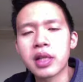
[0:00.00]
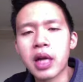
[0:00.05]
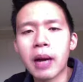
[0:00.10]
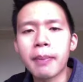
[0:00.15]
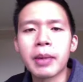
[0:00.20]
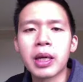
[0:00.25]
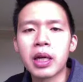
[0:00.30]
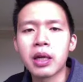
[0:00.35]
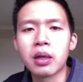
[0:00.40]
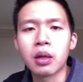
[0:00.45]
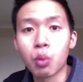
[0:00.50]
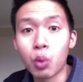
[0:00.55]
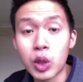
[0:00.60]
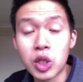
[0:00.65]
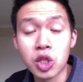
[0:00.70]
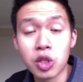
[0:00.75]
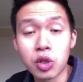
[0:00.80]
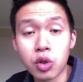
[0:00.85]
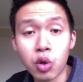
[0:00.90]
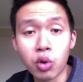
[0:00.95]
coming in,
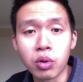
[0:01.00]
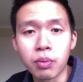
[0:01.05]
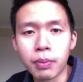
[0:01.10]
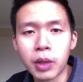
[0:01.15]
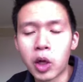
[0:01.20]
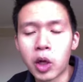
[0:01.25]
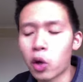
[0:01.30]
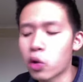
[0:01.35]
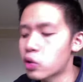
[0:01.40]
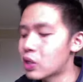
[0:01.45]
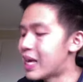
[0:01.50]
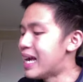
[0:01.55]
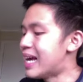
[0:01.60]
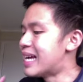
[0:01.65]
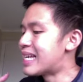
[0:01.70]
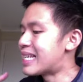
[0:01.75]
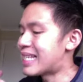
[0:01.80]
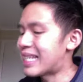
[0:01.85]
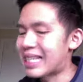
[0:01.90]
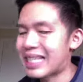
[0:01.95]
which is good because
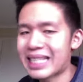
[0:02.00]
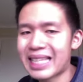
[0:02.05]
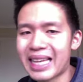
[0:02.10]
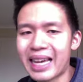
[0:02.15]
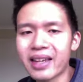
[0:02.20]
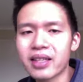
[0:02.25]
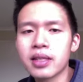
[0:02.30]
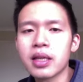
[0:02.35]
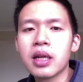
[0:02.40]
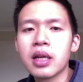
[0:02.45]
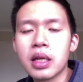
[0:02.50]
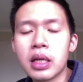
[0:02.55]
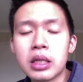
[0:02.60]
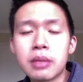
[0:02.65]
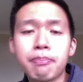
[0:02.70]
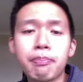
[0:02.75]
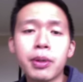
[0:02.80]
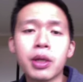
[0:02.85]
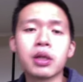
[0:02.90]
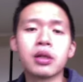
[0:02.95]
success is
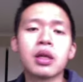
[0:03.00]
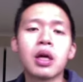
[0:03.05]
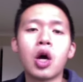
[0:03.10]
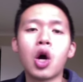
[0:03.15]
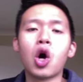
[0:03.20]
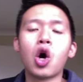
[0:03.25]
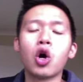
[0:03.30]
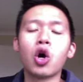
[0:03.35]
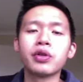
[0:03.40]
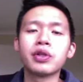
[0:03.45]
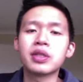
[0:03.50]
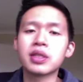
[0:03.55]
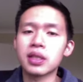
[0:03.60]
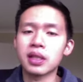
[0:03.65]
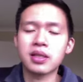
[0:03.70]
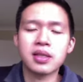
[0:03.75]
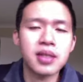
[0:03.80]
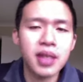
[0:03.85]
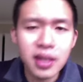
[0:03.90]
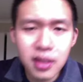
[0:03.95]
built on
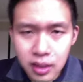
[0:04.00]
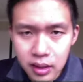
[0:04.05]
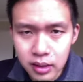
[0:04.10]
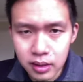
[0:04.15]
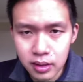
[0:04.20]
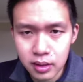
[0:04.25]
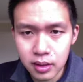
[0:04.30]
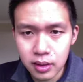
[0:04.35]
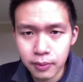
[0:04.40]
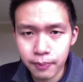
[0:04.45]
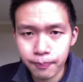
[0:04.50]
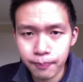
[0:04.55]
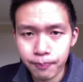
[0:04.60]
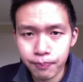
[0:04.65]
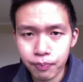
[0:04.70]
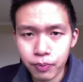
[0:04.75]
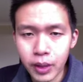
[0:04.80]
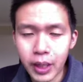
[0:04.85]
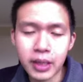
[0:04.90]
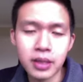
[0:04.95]
successes
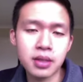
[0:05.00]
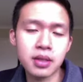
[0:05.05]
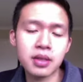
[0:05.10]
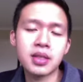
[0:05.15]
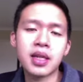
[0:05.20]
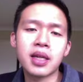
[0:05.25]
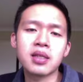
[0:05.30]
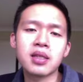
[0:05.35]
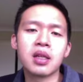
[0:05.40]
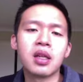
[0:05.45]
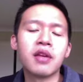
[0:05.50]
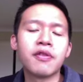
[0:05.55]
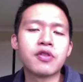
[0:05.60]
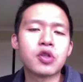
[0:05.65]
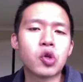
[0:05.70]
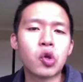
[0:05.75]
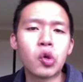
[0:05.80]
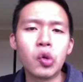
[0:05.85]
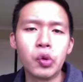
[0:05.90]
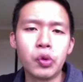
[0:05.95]
and success leaves
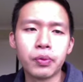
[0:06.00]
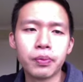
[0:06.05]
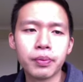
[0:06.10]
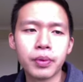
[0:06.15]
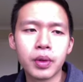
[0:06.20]
clue.